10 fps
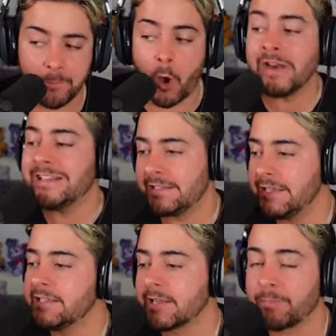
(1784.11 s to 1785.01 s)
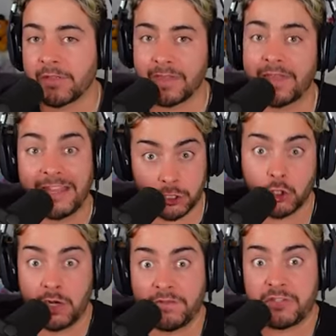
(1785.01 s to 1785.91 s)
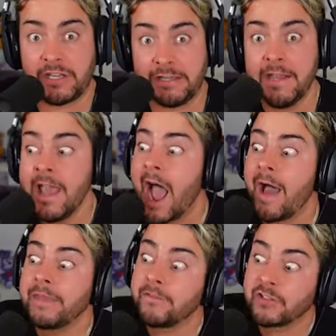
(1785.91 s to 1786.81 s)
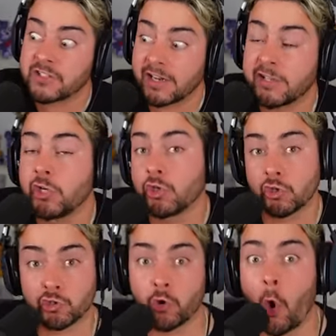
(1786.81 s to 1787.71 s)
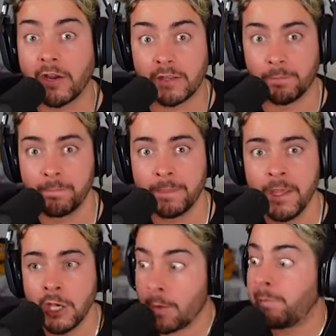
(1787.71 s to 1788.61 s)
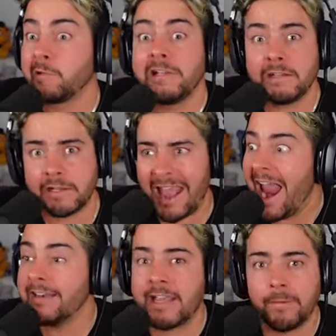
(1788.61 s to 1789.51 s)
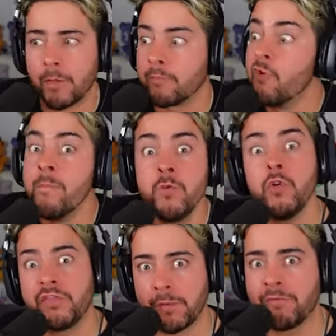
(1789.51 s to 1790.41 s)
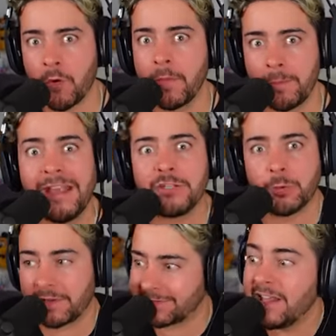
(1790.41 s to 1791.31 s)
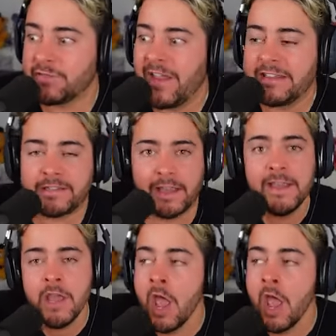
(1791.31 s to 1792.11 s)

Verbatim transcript: Bonnie's seen something that they shouldn't have seen, and they've decided to destroy them completely, endgame them, remove them from the picture, because let's face it,